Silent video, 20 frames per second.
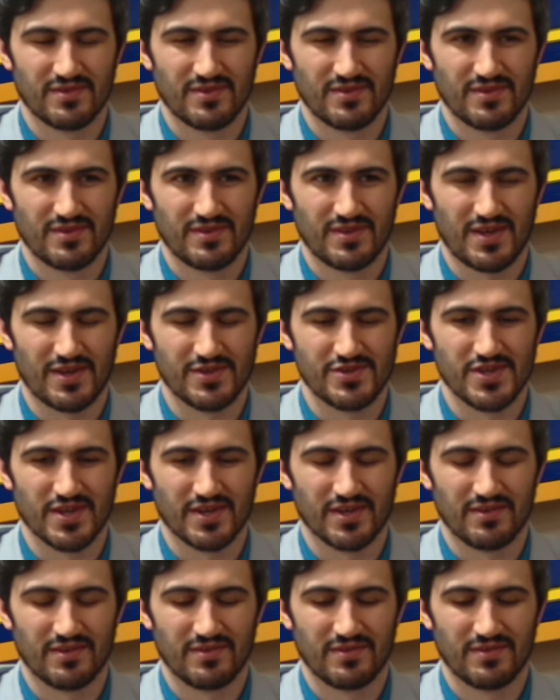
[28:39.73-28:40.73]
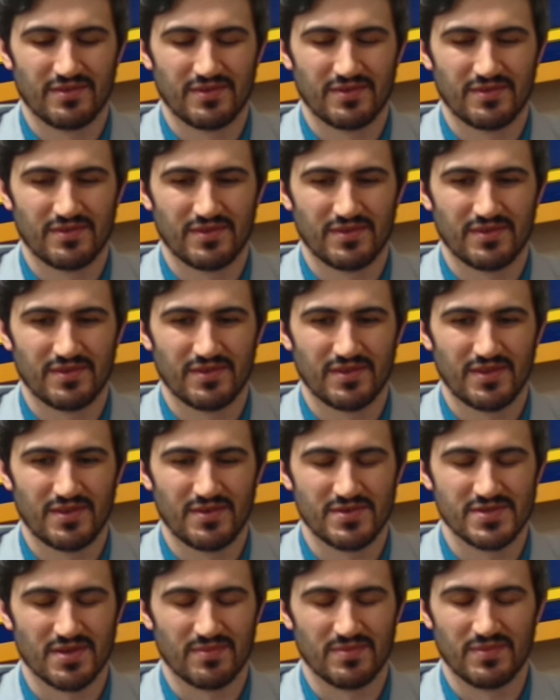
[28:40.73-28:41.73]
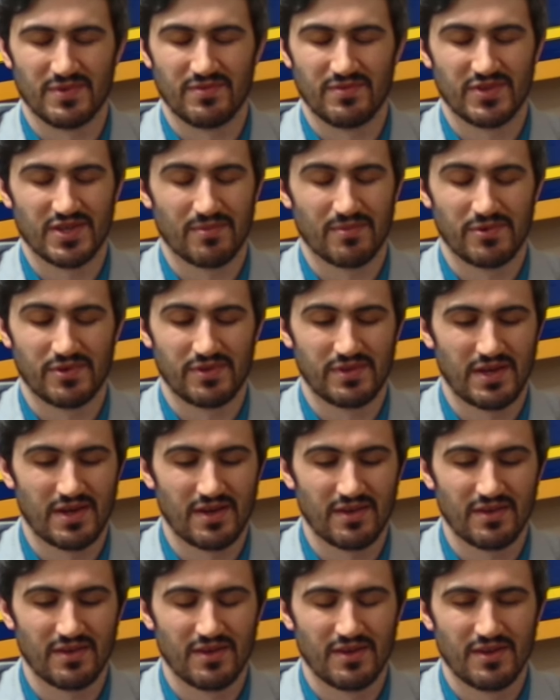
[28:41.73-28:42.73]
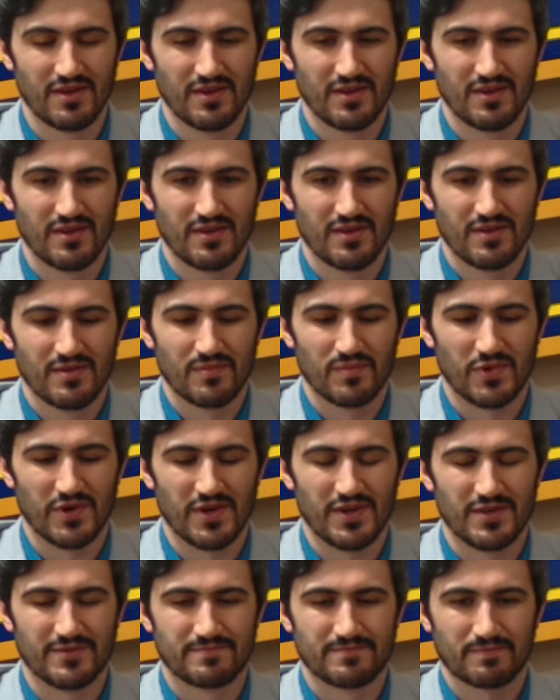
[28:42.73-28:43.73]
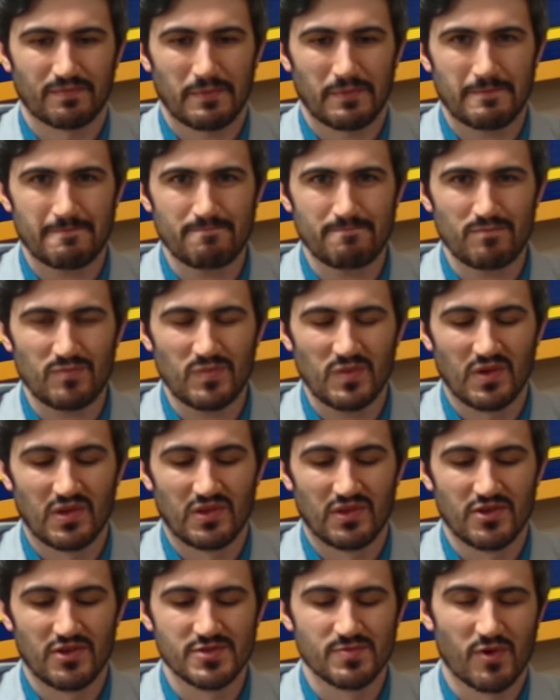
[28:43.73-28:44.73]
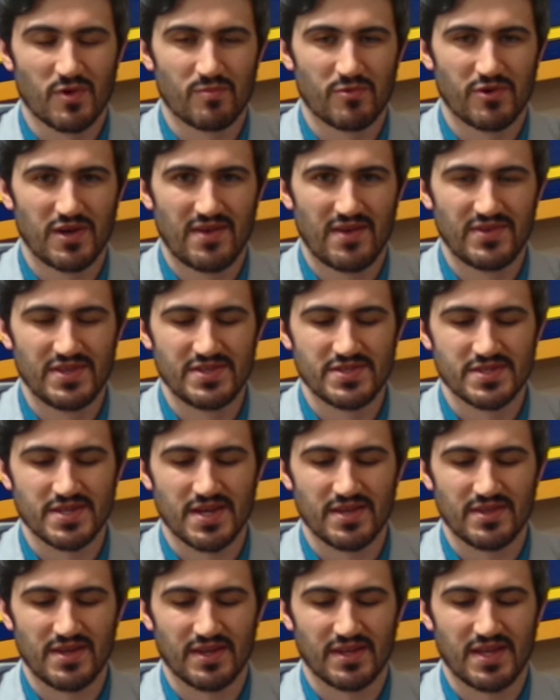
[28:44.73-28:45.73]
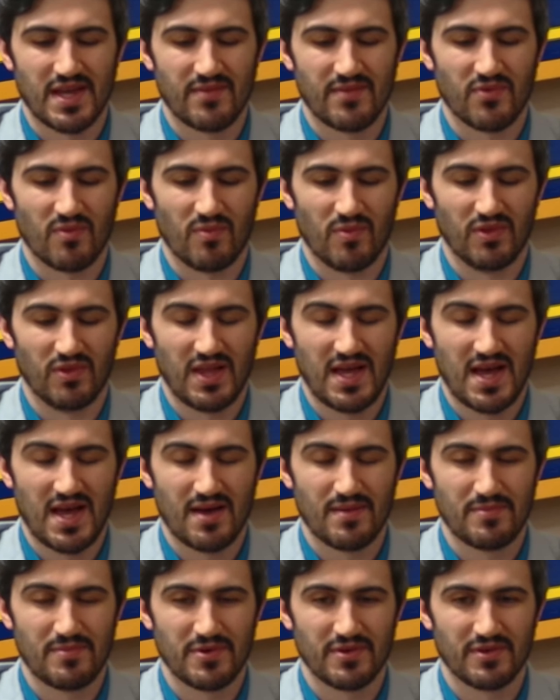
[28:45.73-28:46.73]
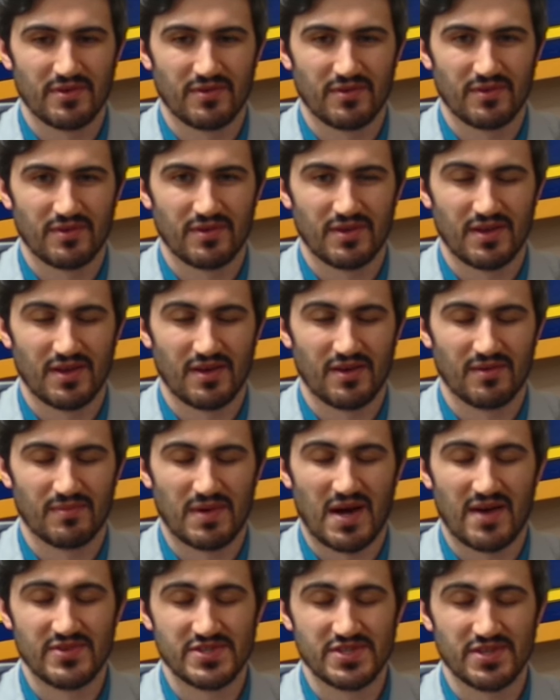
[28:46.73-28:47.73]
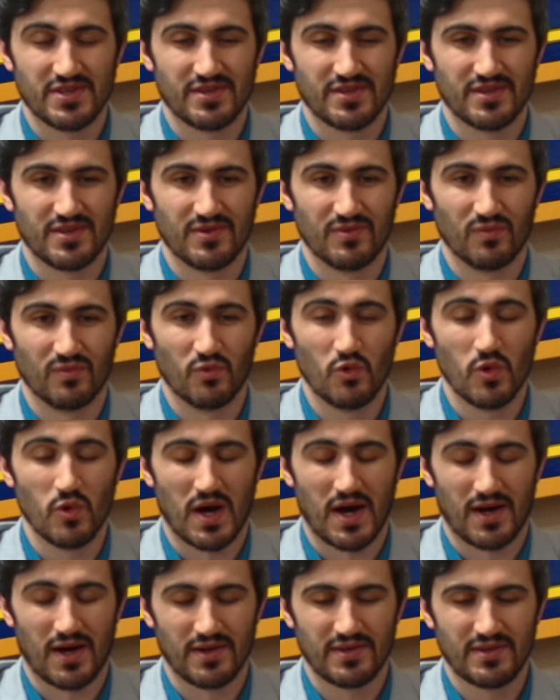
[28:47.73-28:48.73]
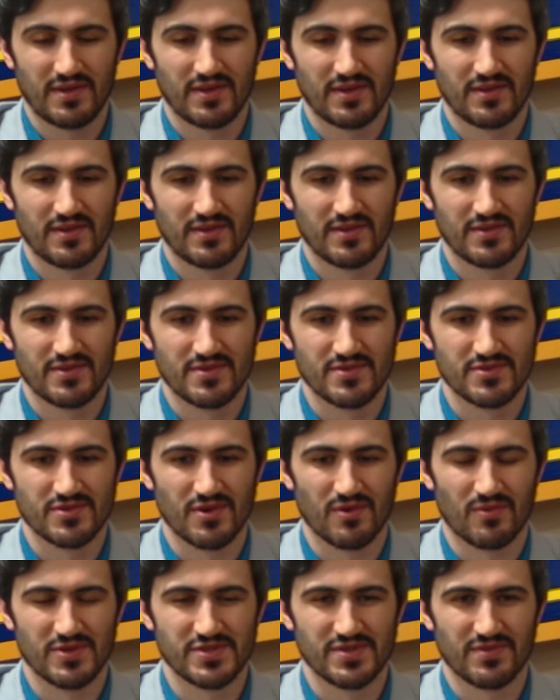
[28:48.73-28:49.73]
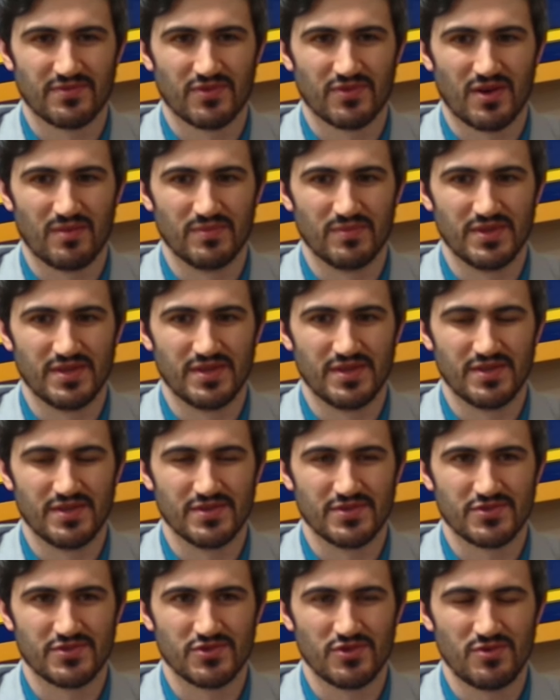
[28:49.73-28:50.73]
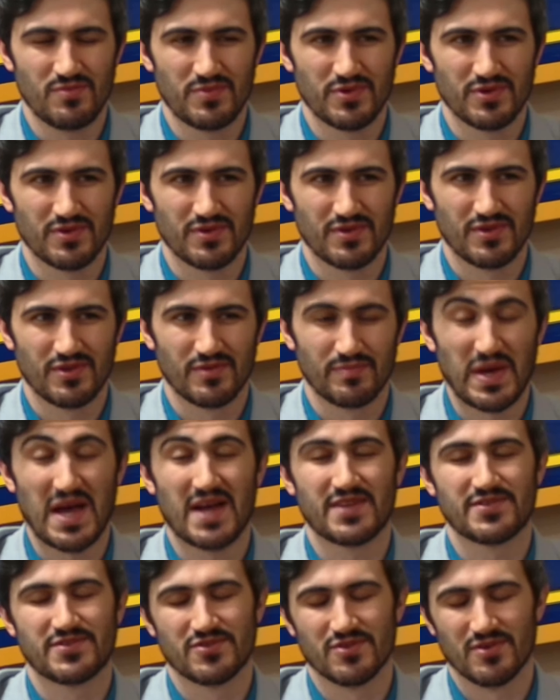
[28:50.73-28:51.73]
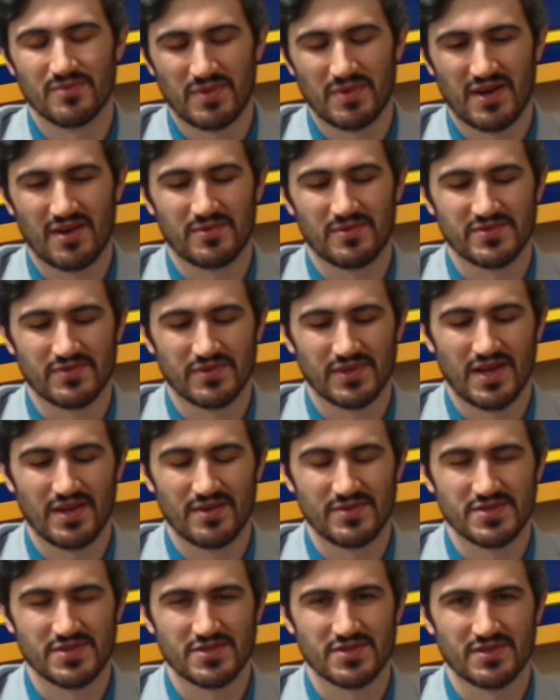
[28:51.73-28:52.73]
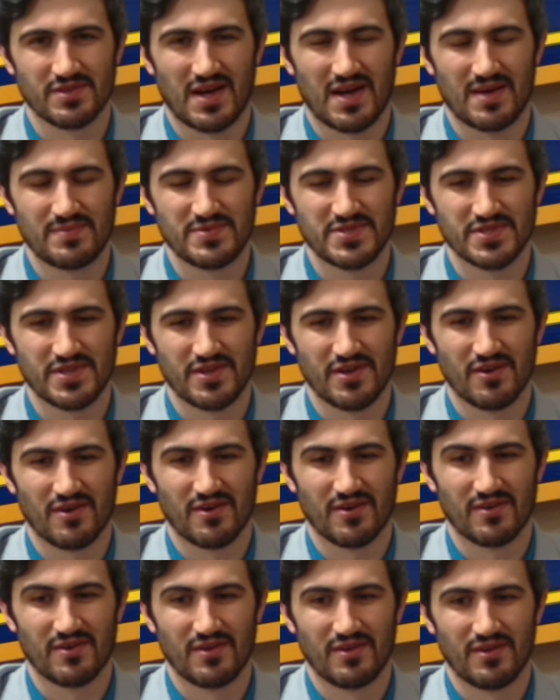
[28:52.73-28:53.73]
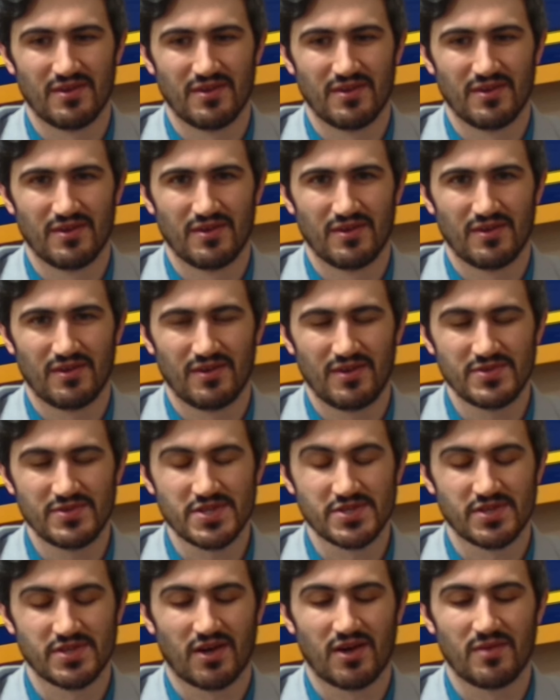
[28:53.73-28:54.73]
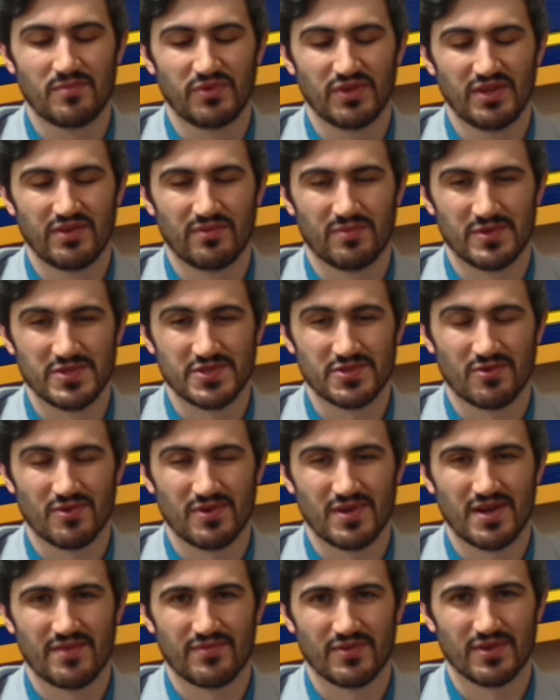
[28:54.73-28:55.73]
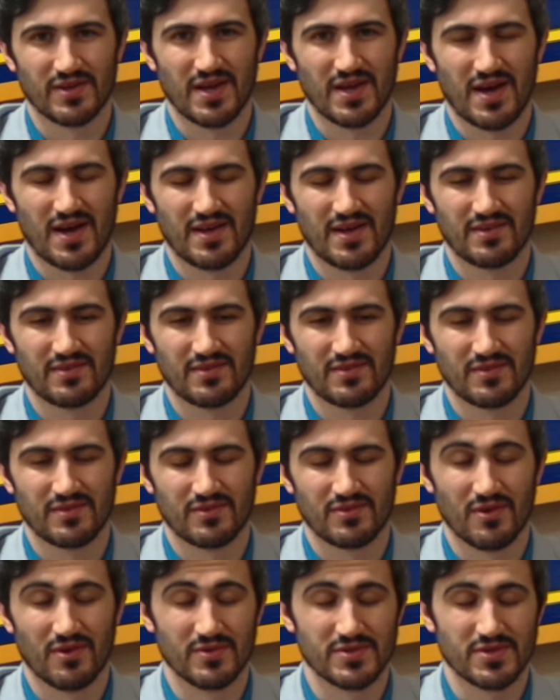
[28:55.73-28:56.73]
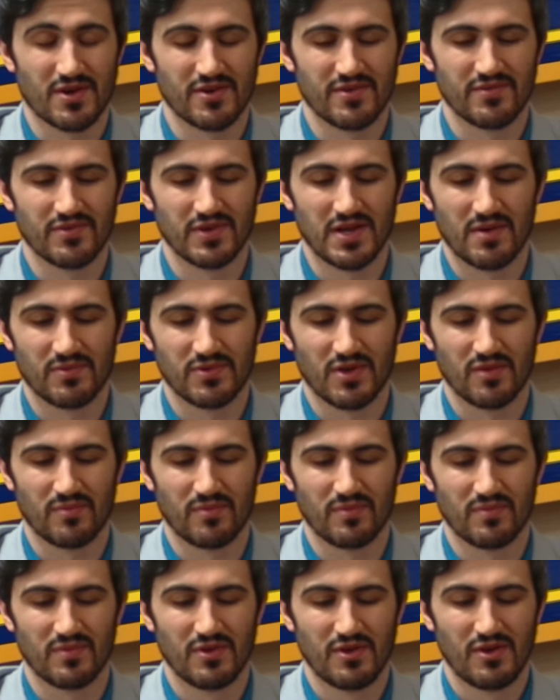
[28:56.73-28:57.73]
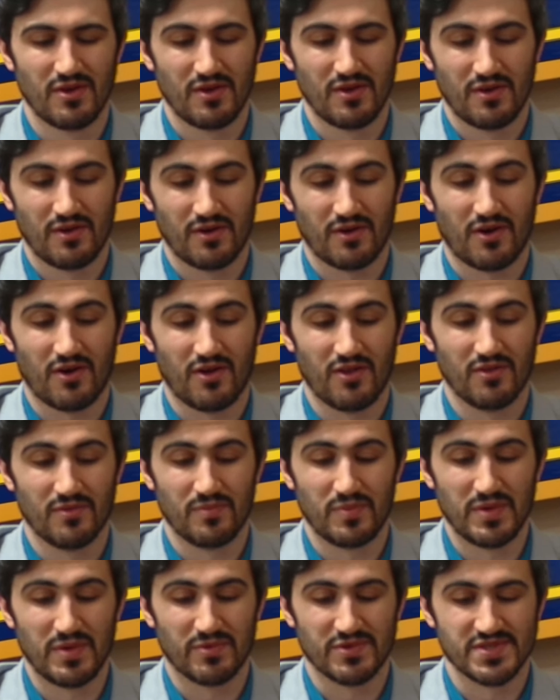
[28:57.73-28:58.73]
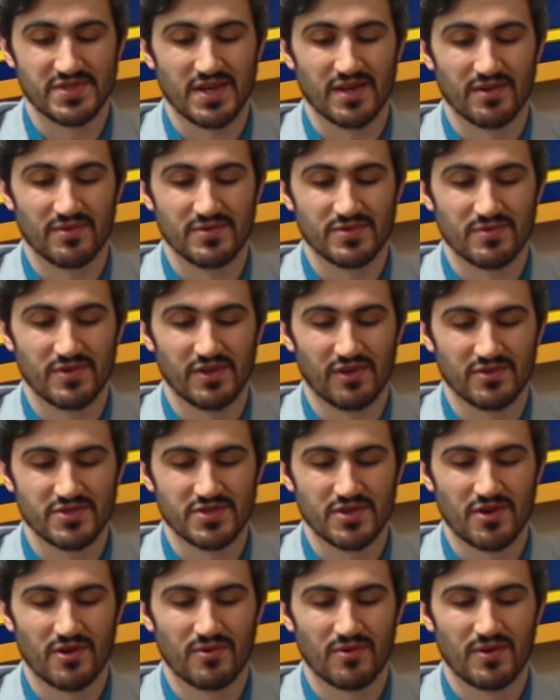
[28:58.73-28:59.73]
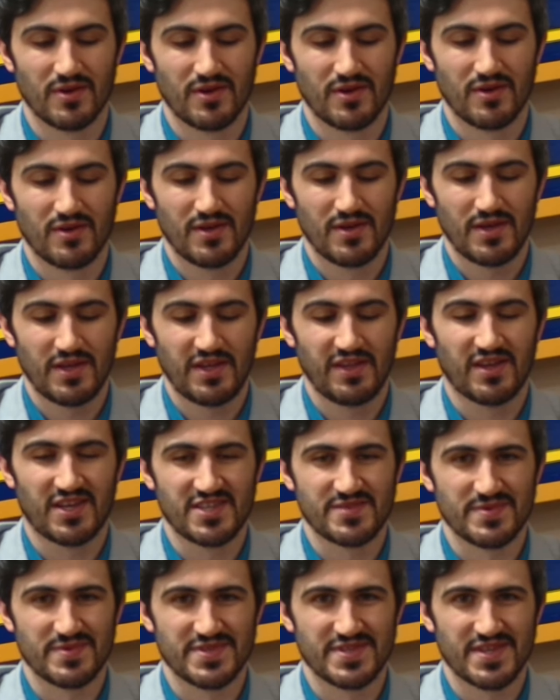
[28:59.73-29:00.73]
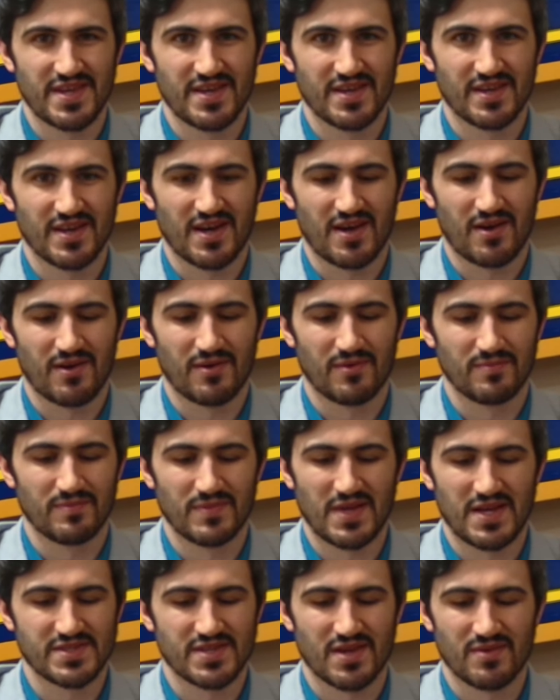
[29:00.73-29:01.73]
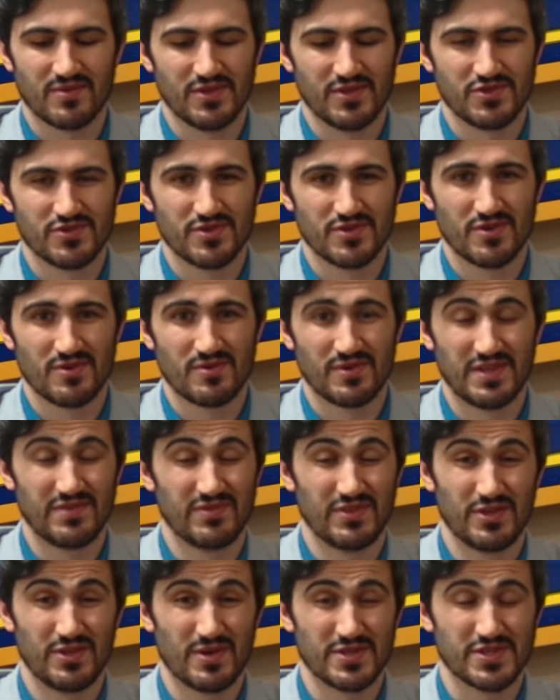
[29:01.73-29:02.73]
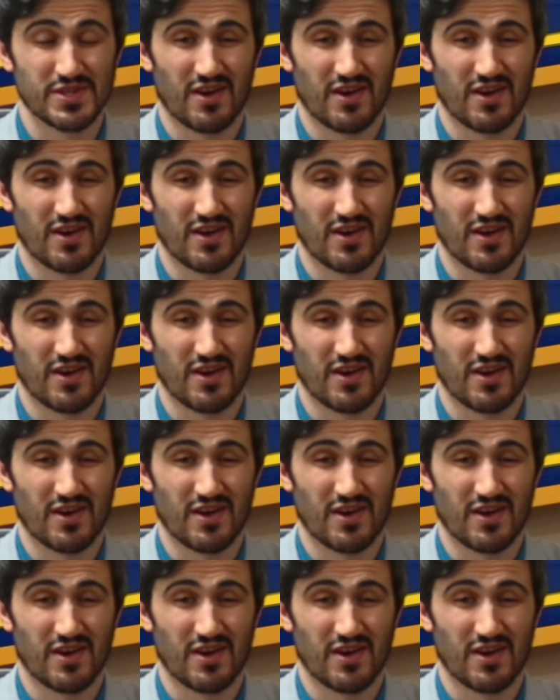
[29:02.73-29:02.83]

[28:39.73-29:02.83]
Not a chicken. It was something even dumber than that. But there's more and more evidence saying that it came from a lab, obviously in Wuhan, so it wasn't from the soup. Bat soup, I almost forget. It was such an unbelievable story, I forgot. That was hard to forget with all the people saying it was real. So Elon's been saying how that's not really true, and even the U.S.